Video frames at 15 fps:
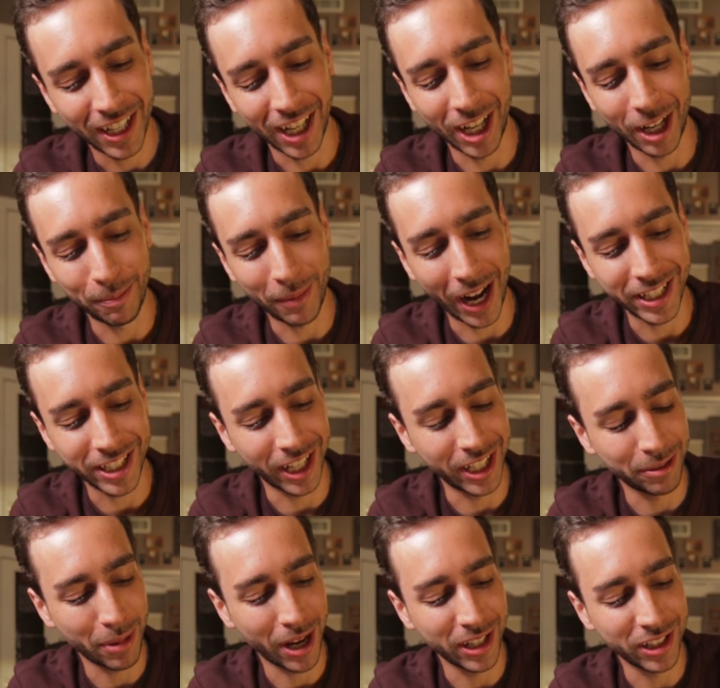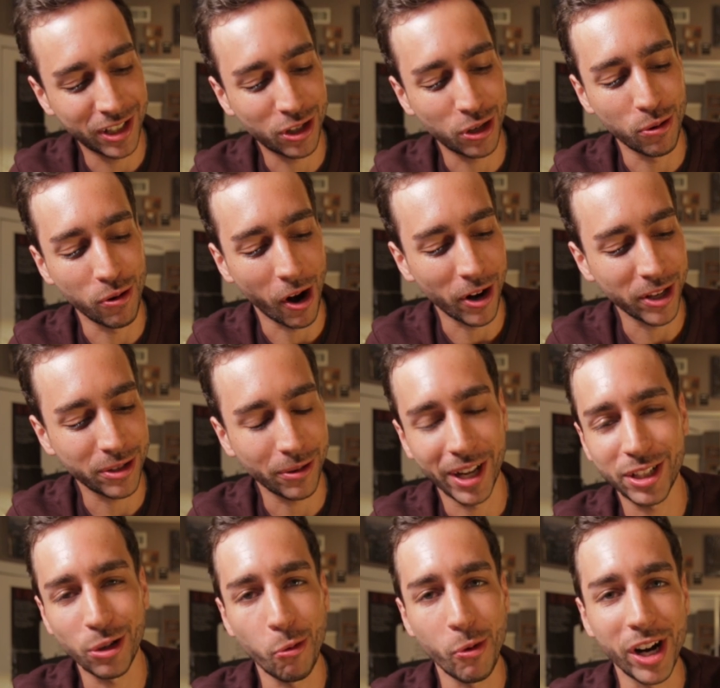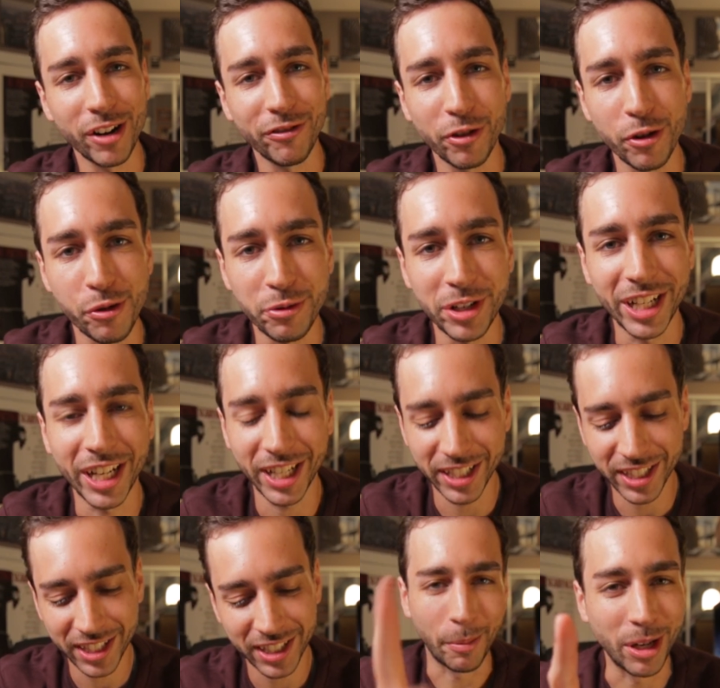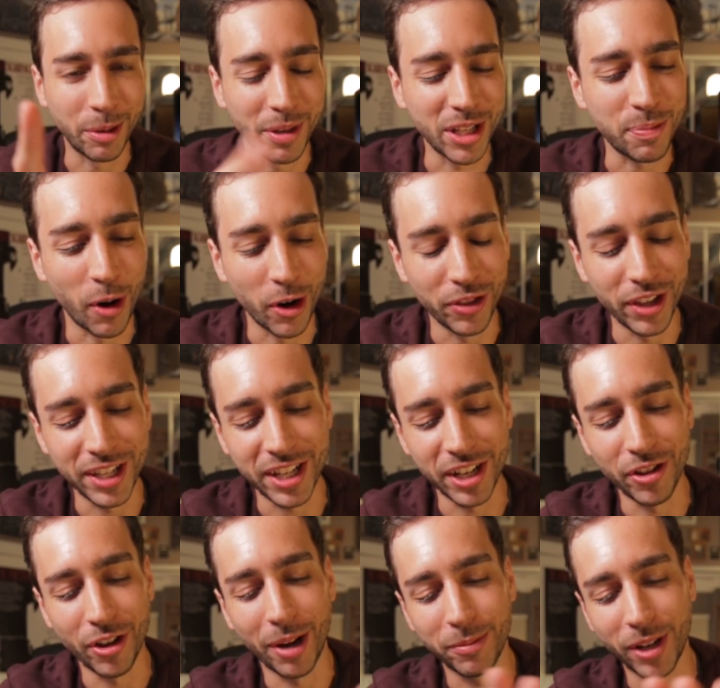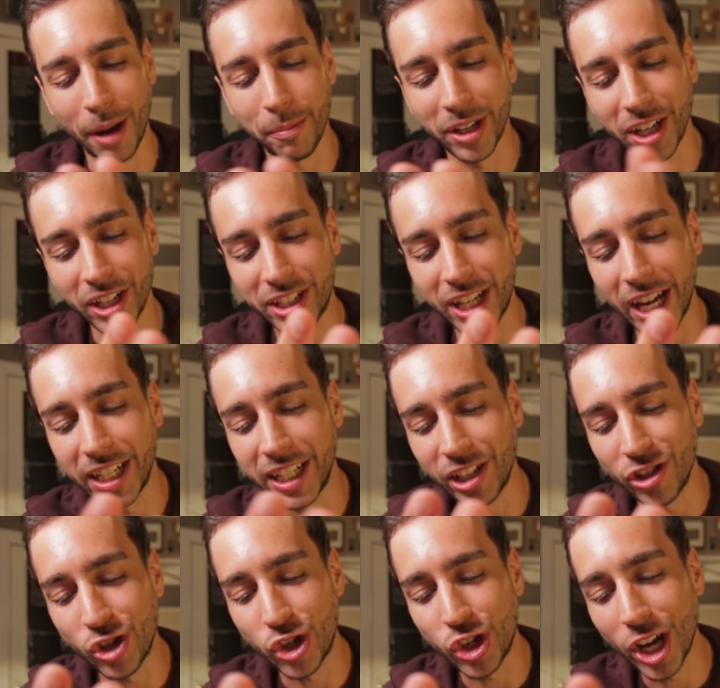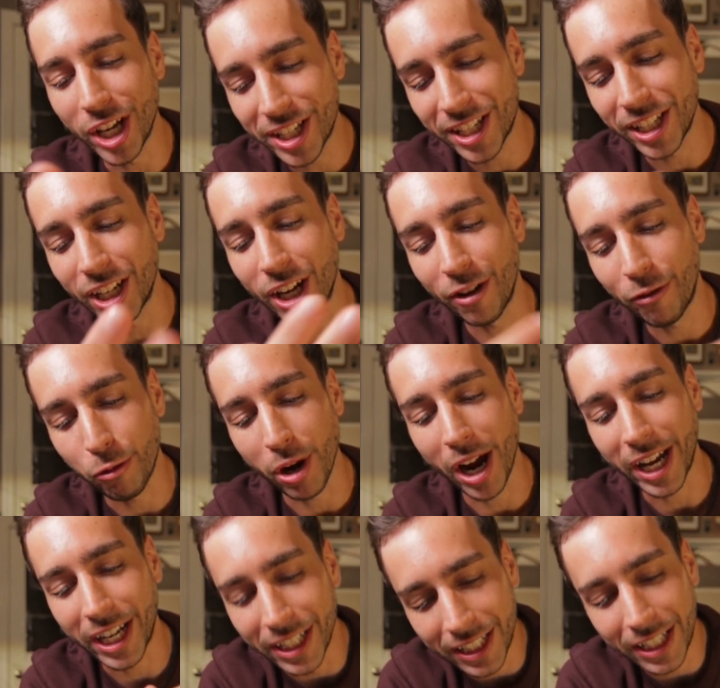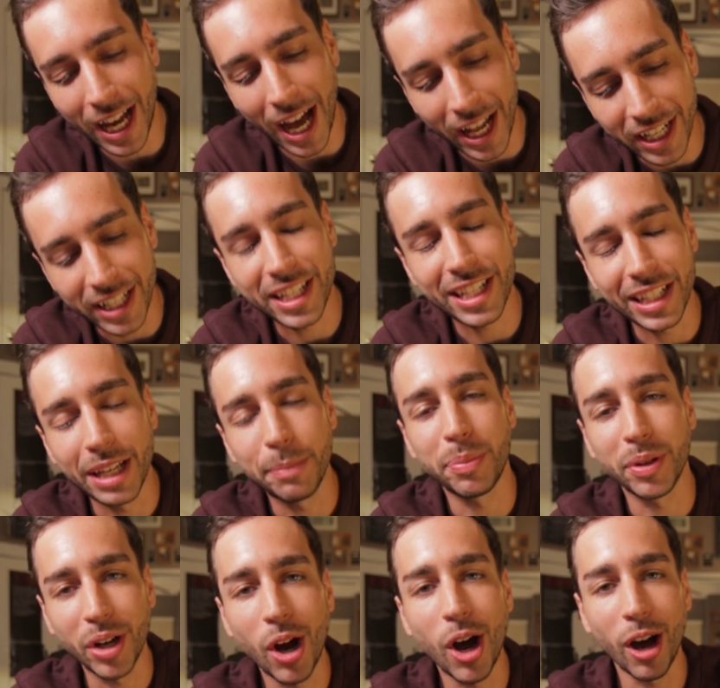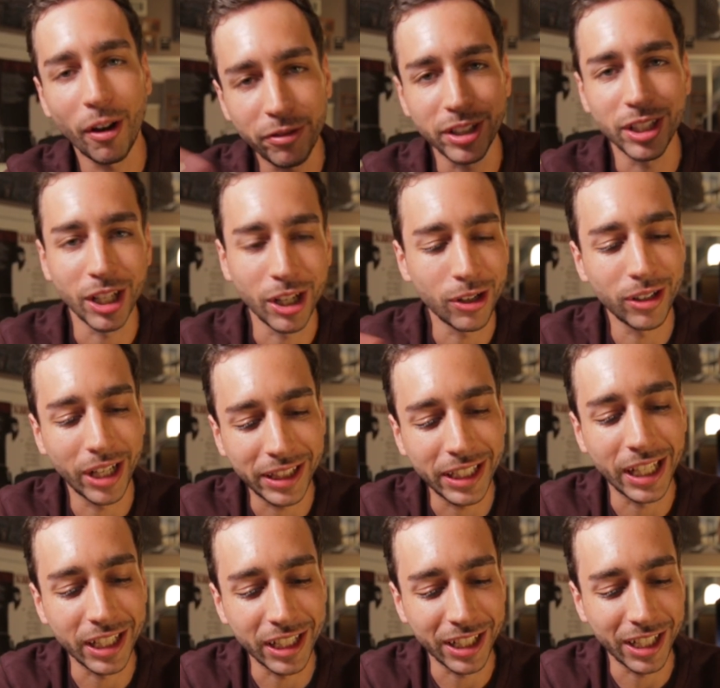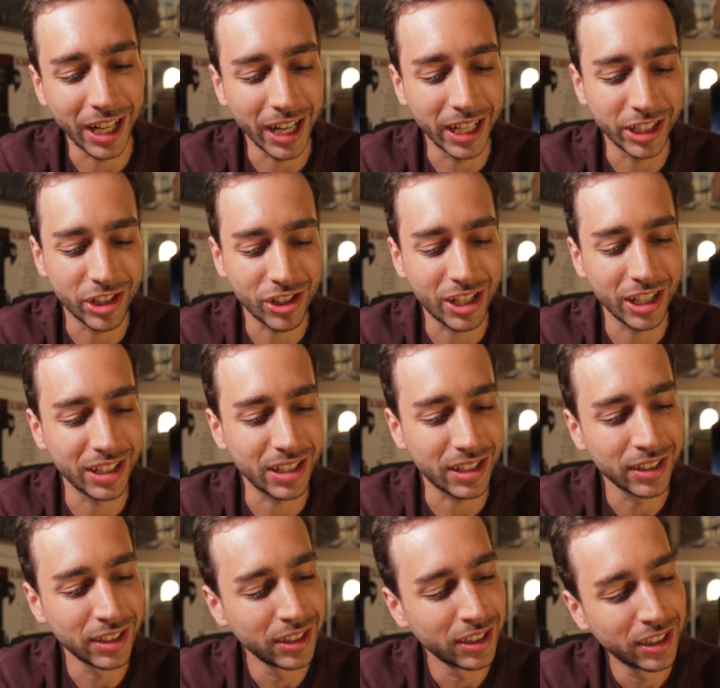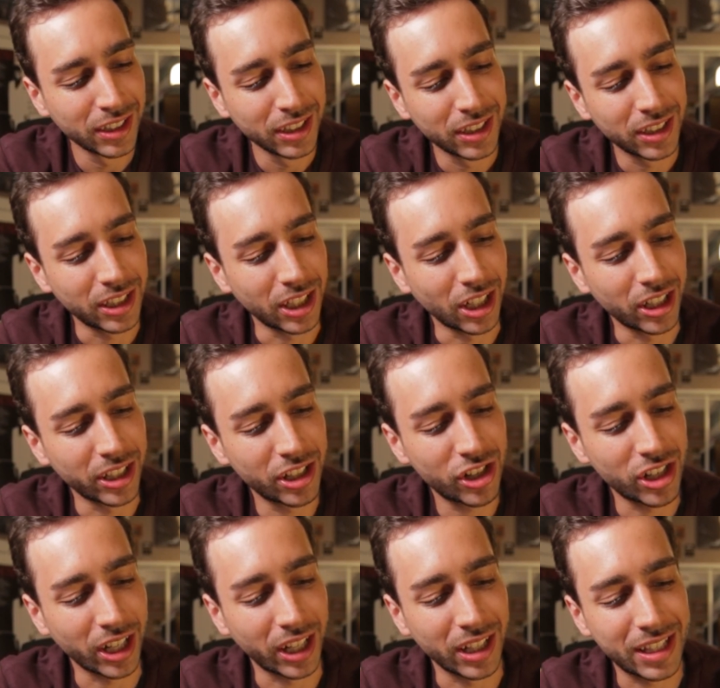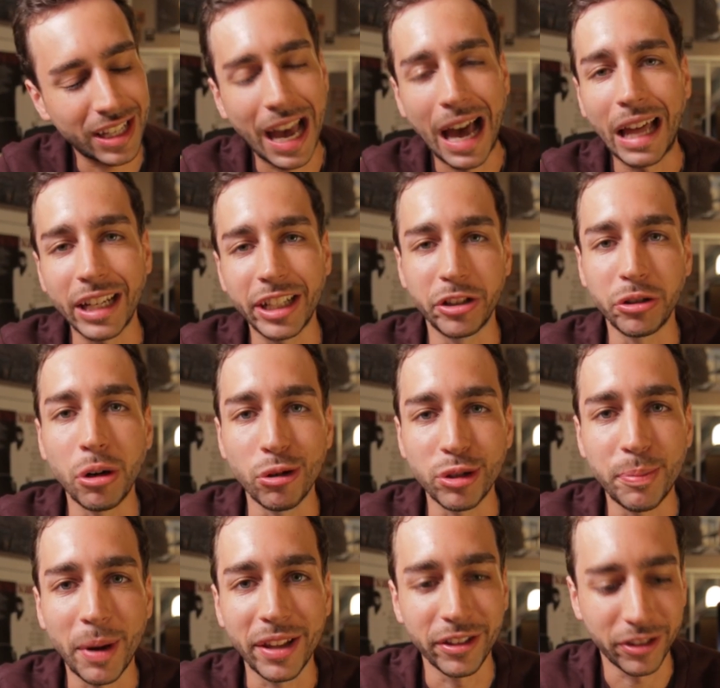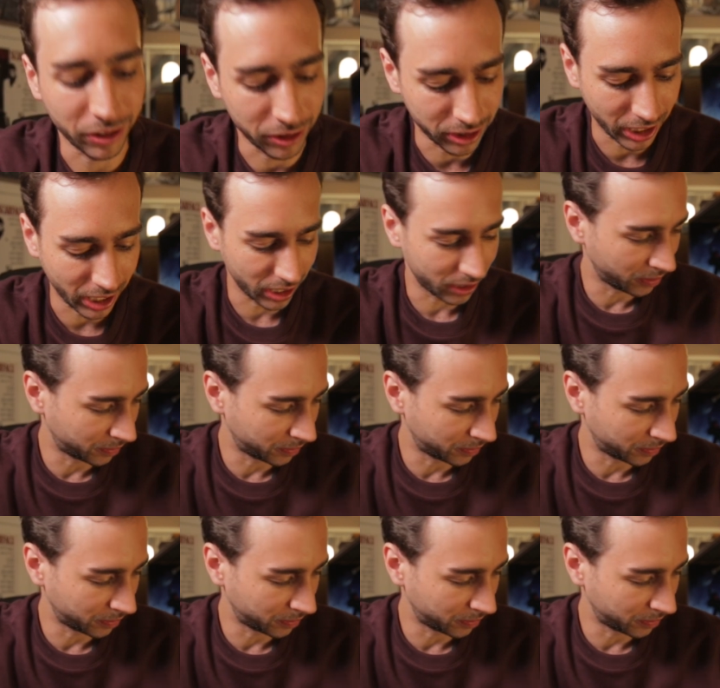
I tightened mine too hard, so I had to wear it for 3 days. I'm gonna be smart this year though. I'm gonna tighten it just enough where I could kind of slip it off, you know, at the end of the night, just cause, you know, this shit gets kind of gross by the 3rd day.